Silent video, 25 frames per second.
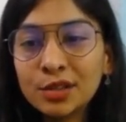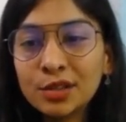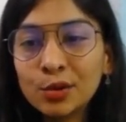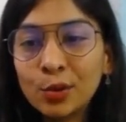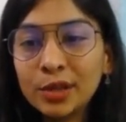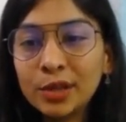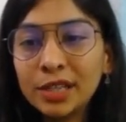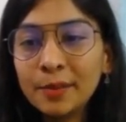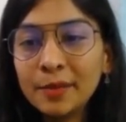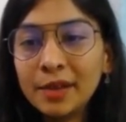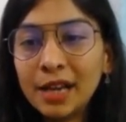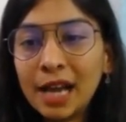
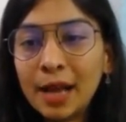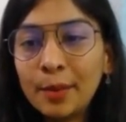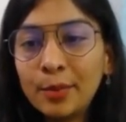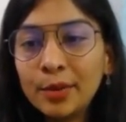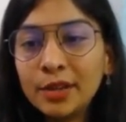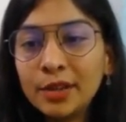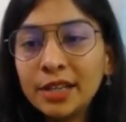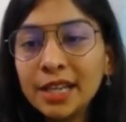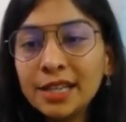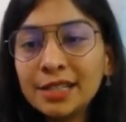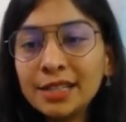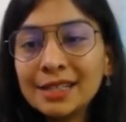sodium
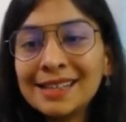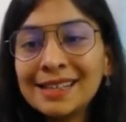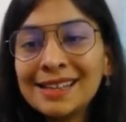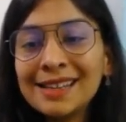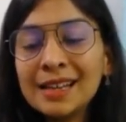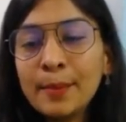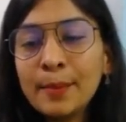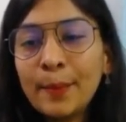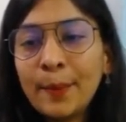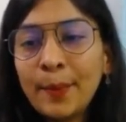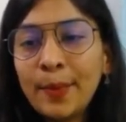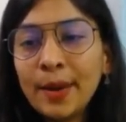carbonate
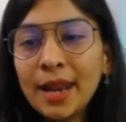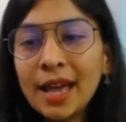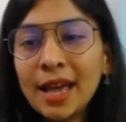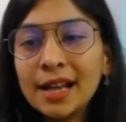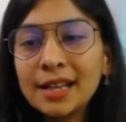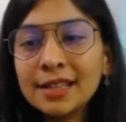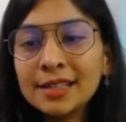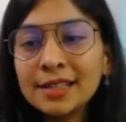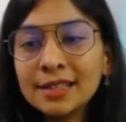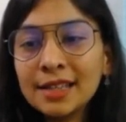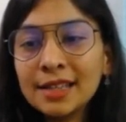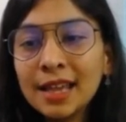
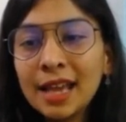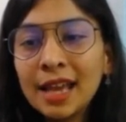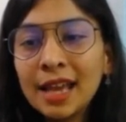plus